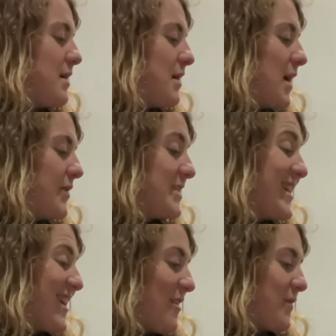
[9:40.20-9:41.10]
have a
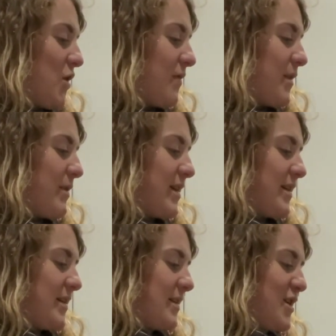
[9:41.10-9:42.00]
decaf coffee with
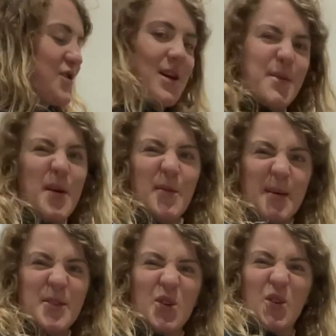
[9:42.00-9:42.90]
it.
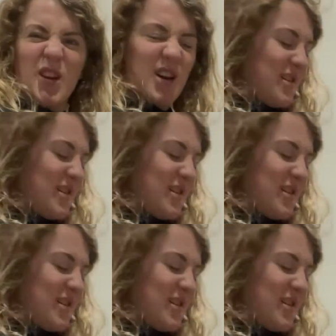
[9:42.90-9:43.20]
I'm a dunker.